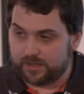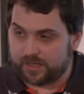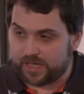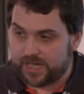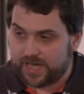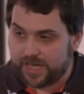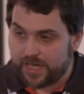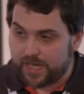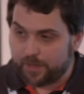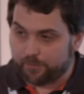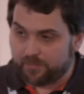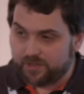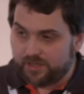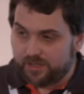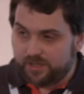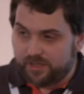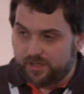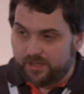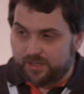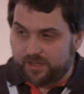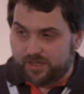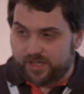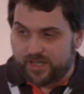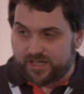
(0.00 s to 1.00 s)
An
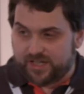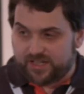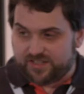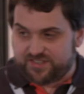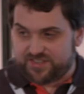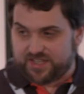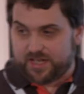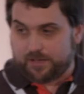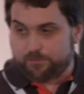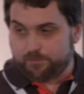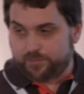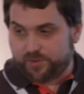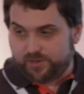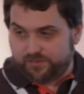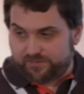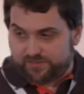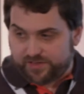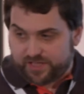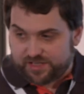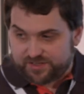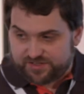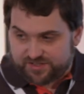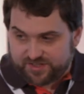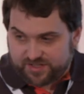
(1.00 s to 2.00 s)
example of
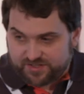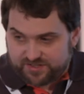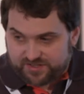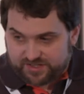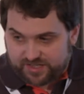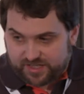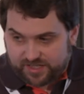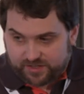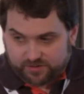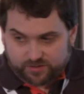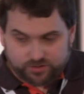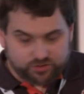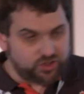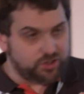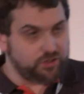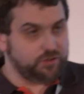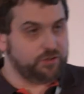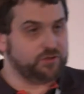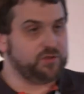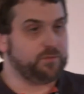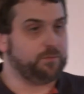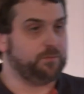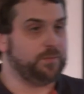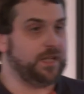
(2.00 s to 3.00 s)
this is in the
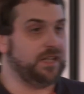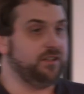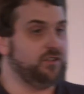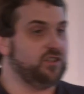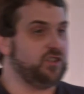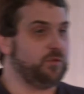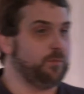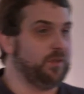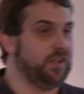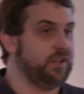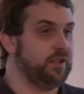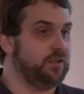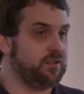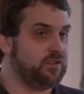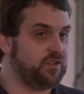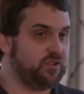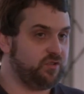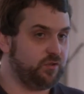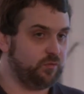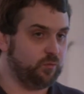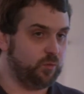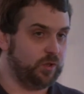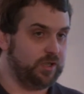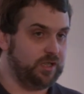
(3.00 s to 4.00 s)
JUNOS
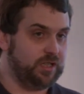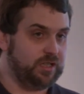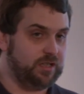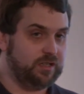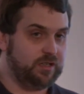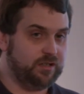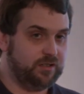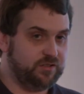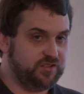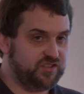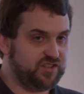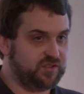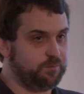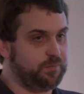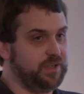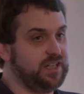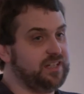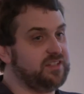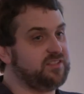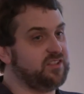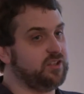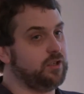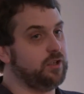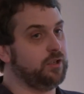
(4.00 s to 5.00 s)
benchmarks, we
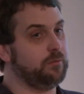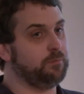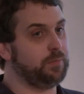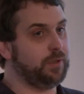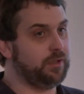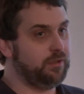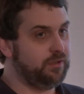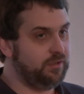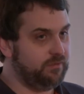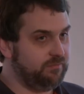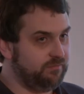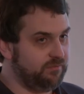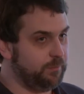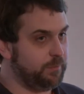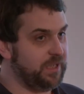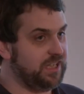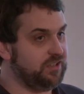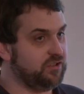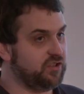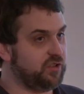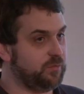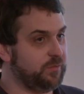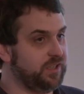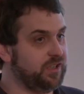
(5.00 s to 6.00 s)
split up the
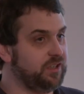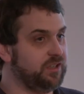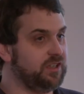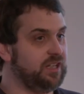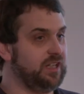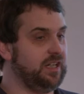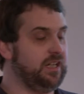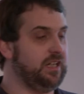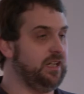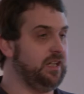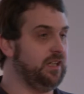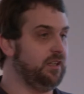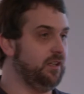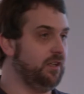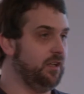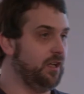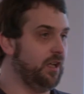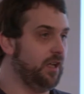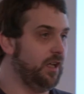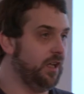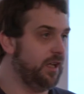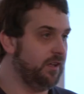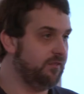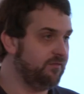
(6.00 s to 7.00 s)
benchmark in
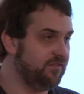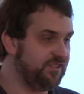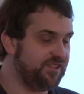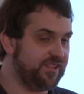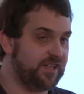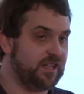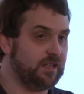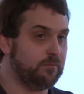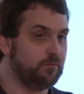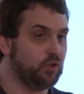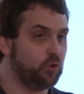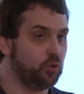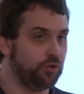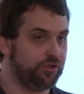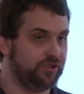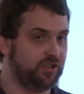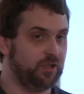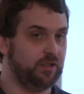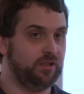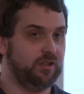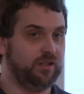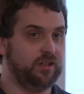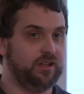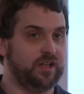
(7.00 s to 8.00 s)
the same
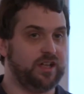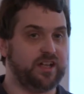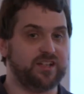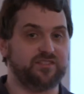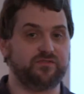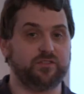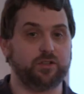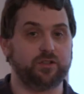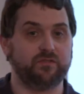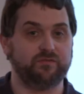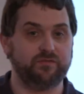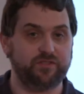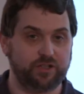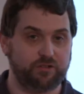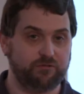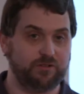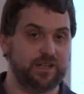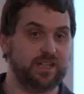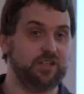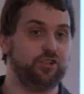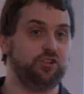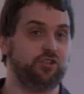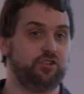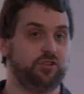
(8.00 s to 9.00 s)
order as the
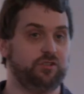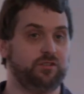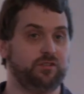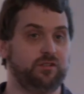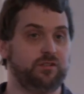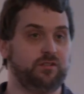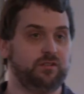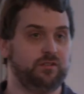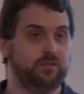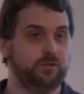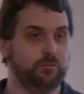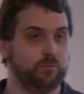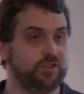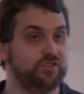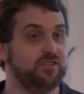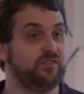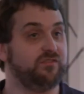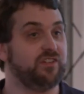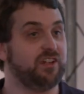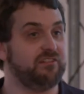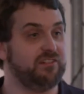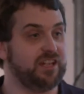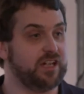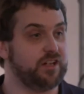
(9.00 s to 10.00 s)
configuration, which
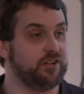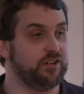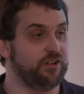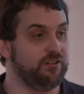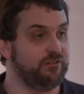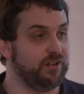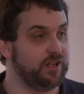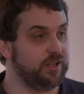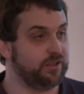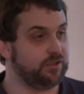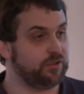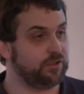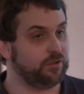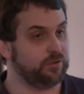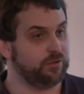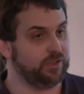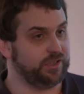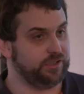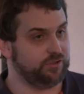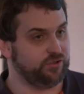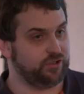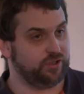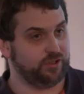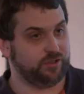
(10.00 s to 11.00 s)
is very
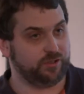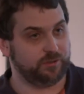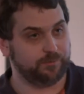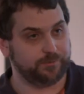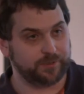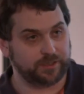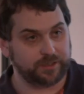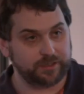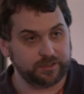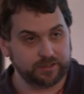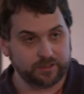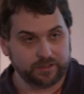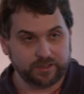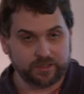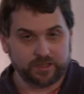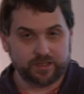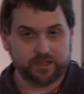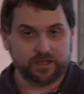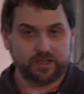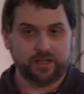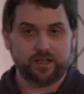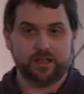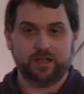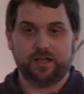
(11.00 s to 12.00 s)
hierarchical in Juniper.
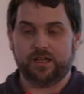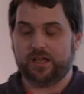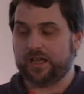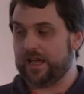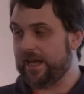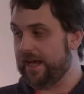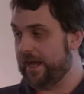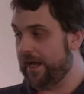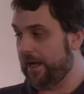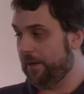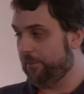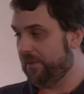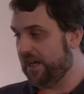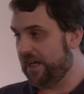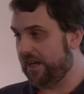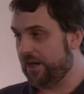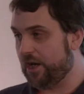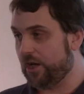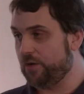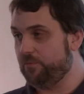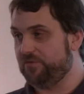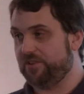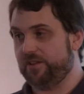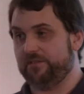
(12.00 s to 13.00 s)
And
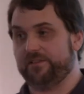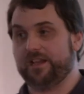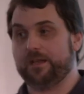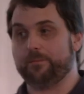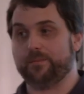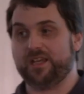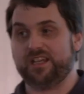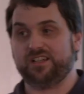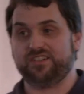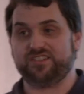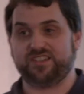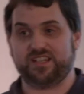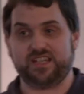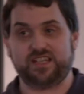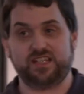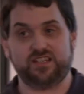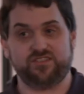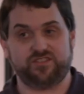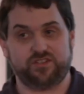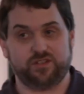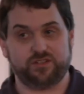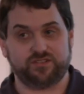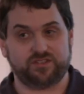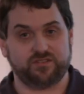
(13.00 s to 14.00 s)
hopefully that makes it
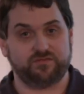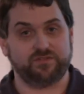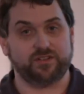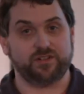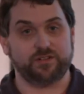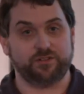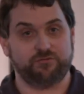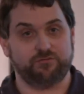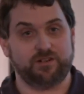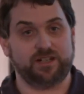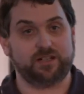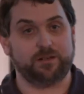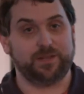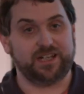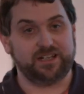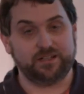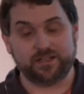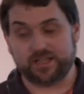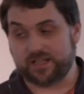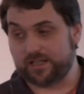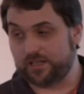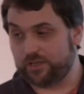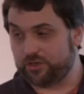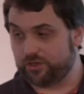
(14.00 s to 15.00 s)
easier to find
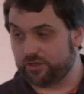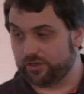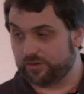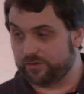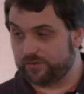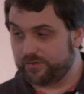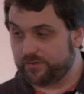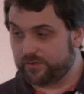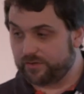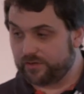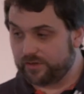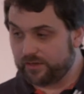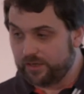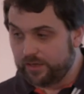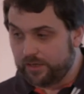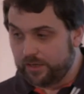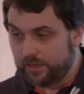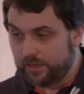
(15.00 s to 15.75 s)
recommendations.